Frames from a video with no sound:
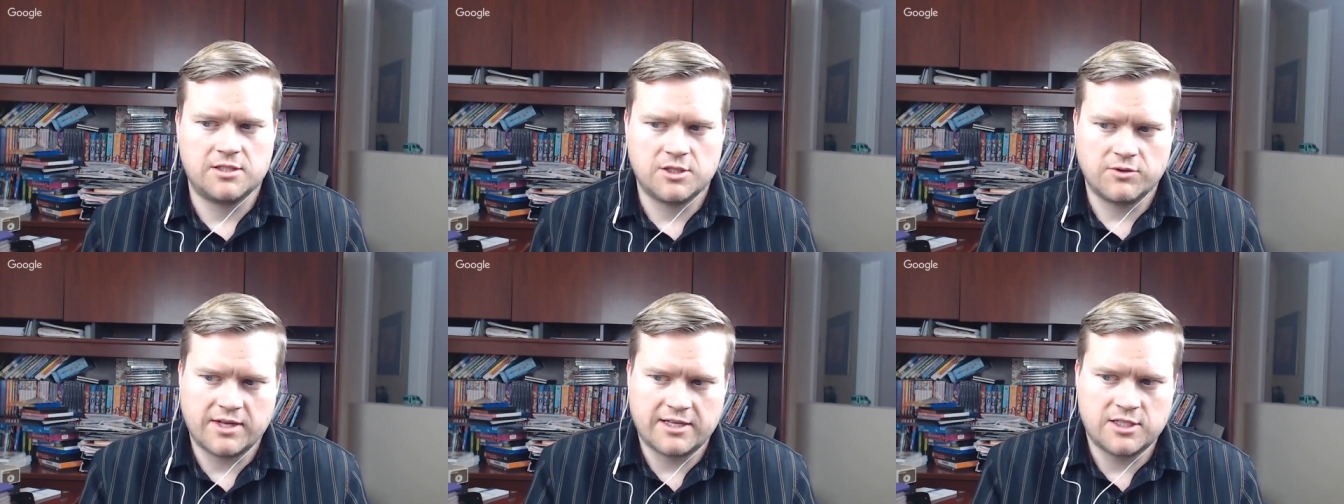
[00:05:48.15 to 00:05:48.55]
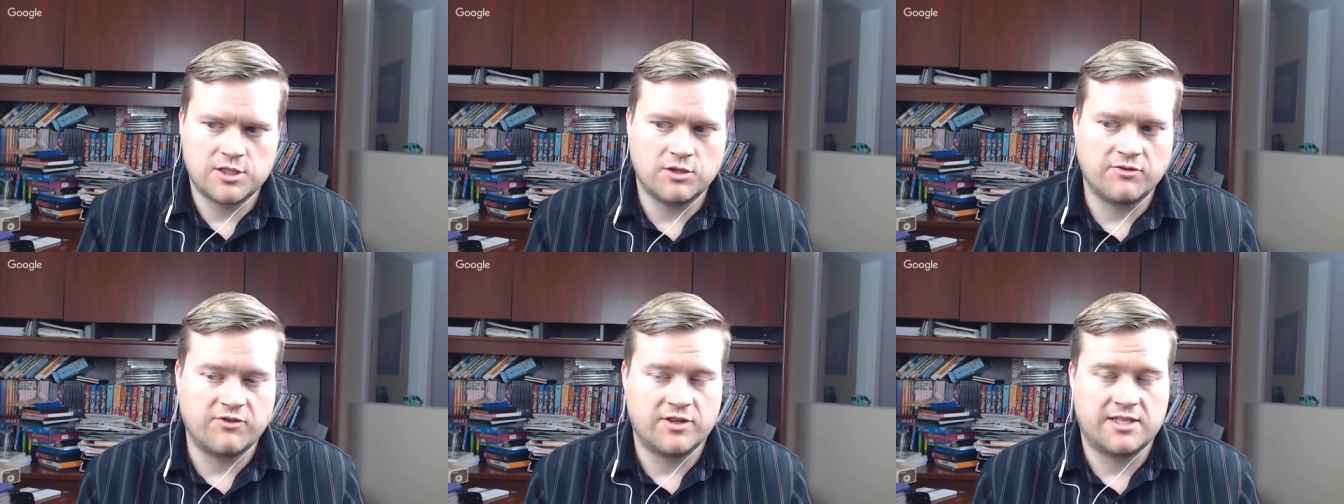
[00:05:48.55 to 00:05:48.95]
do they
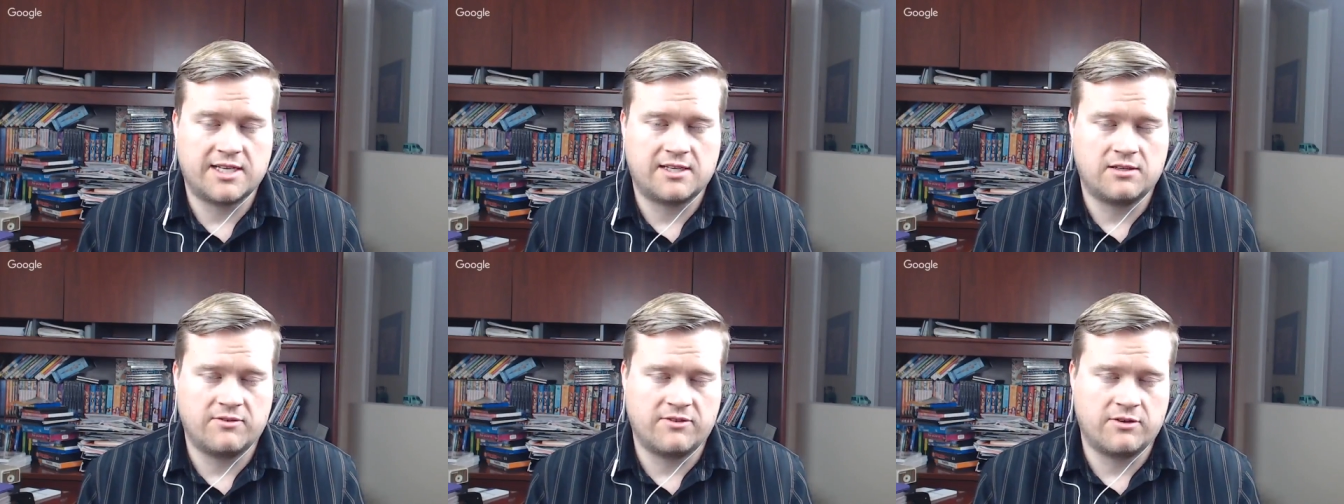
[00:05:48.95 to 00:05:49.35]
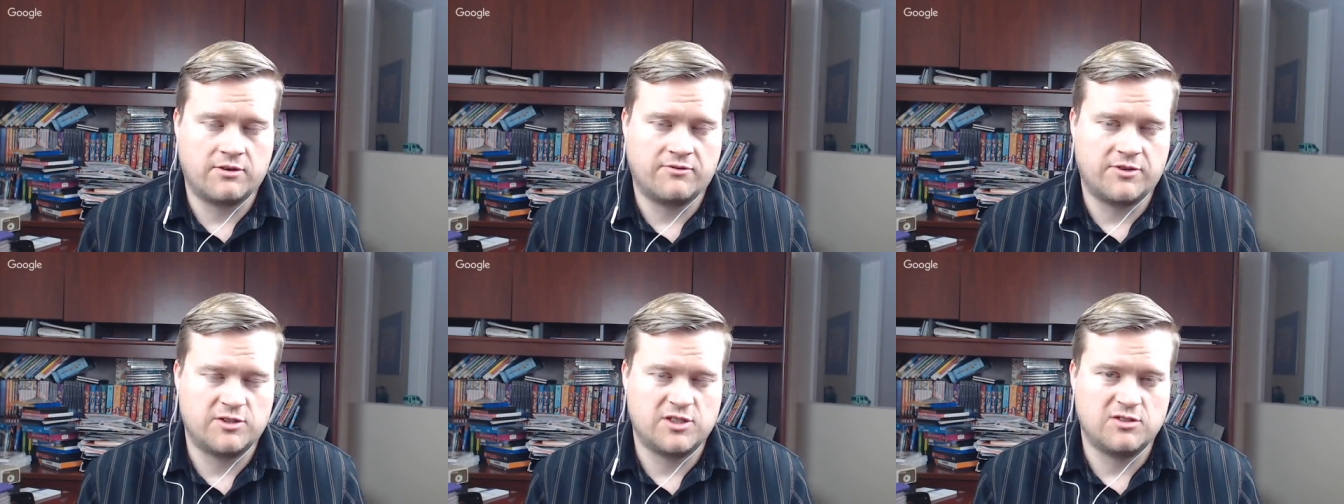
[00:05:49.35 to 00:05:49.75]
do for the technical
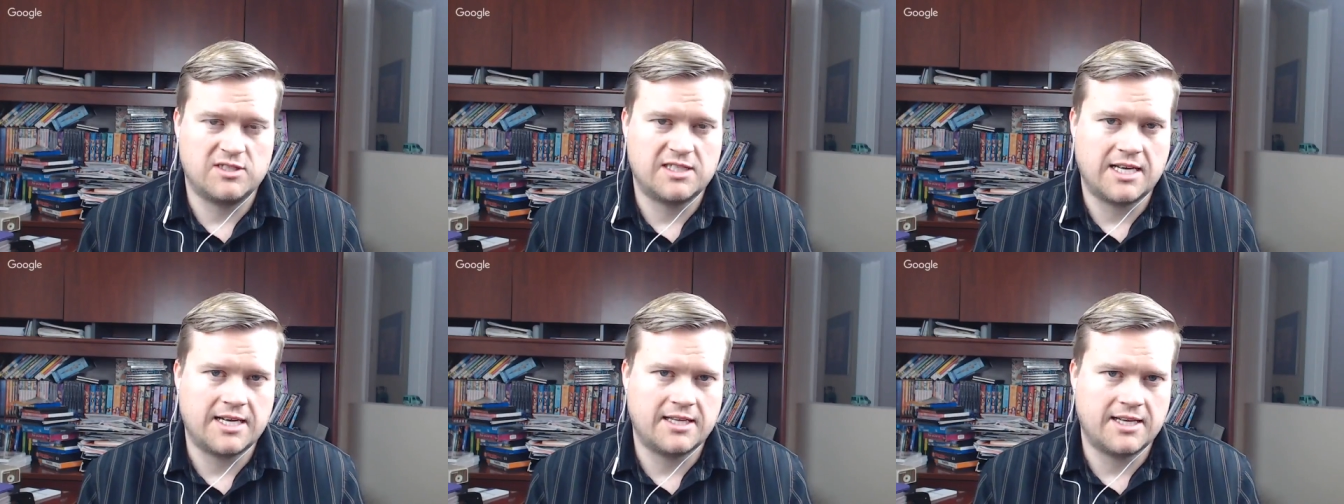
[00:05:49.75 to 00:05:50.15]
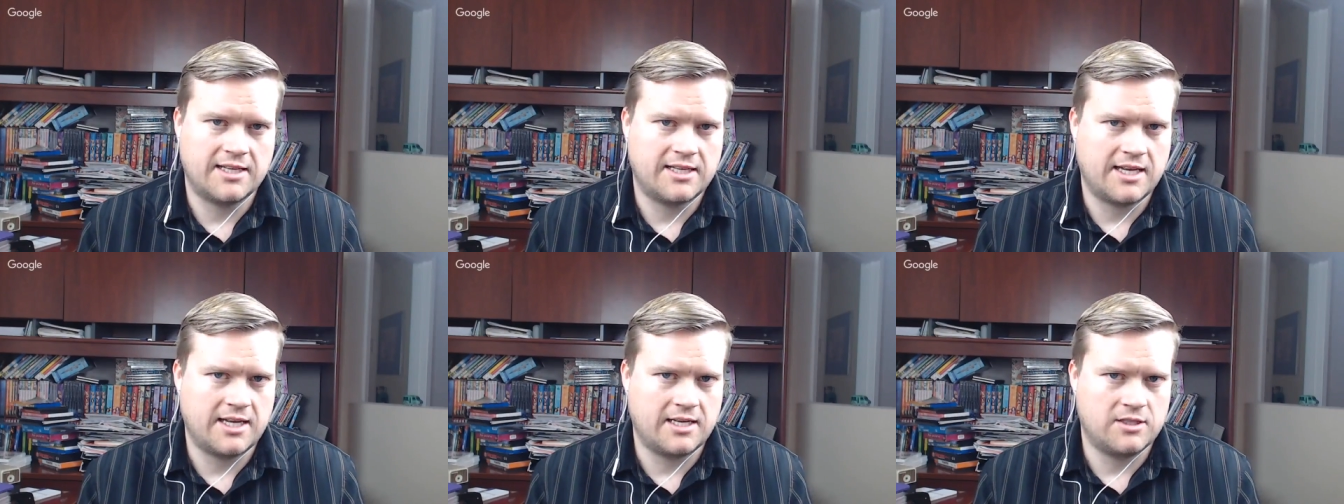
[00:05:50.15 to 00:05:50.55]
interviews? You said
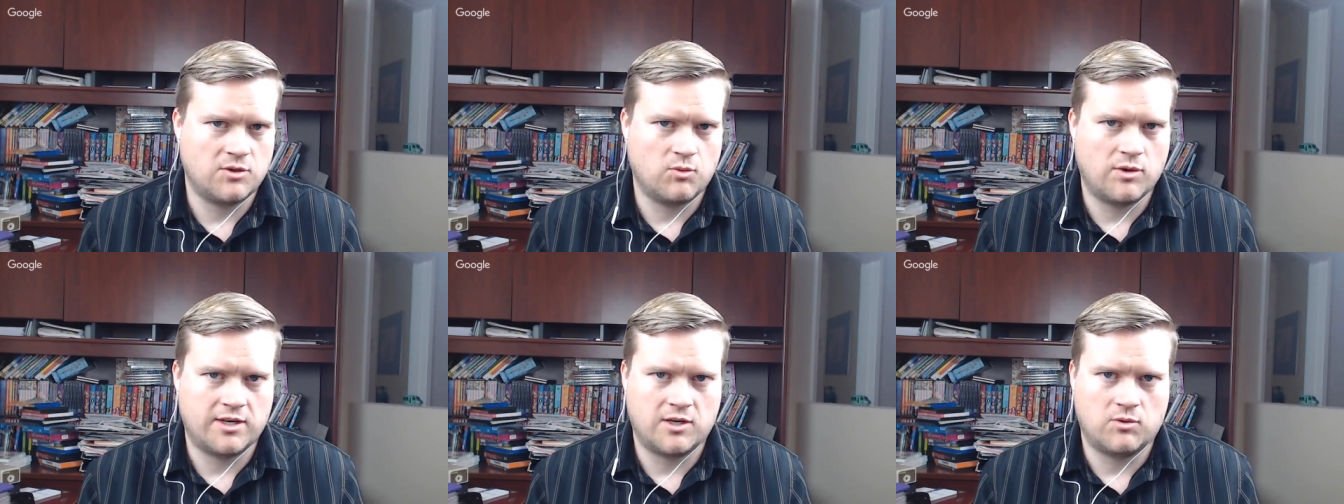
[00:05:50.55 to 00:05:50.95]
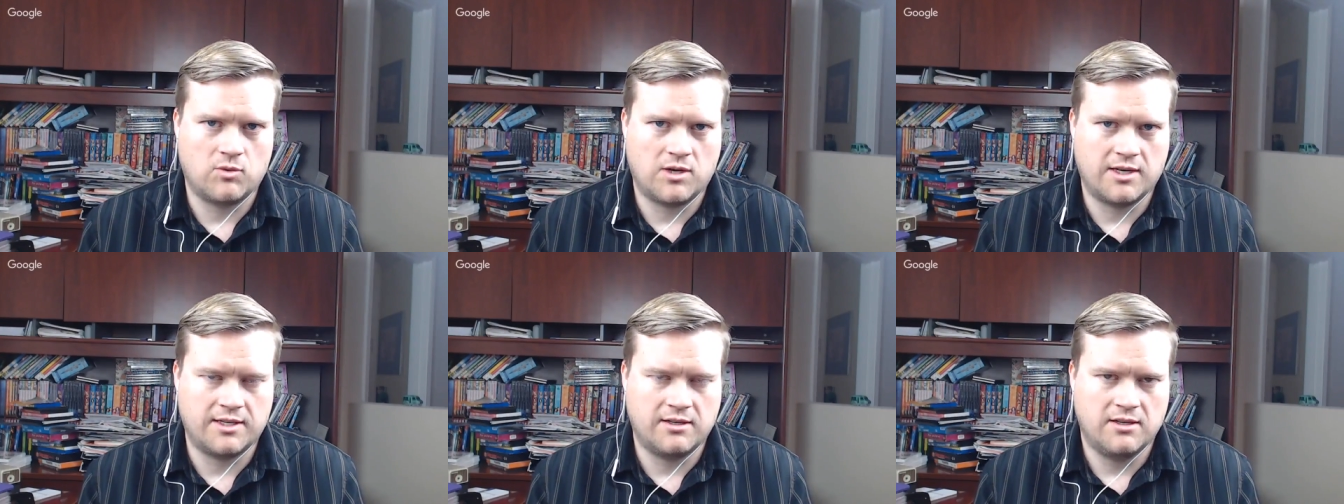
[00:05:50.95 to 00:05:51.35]
that they do
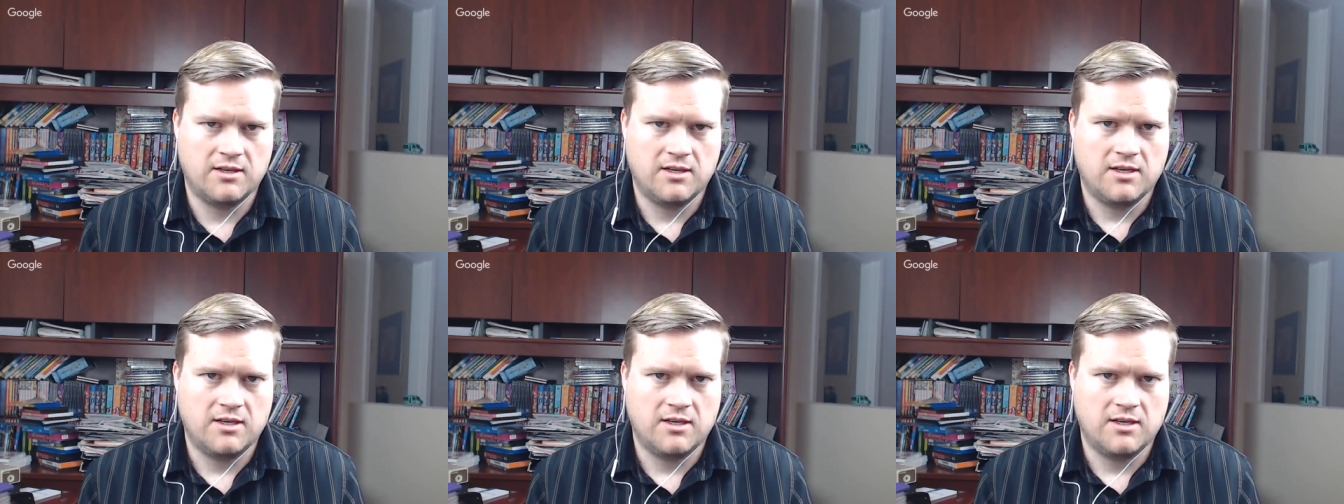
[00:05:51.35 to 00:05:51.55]
one-on-one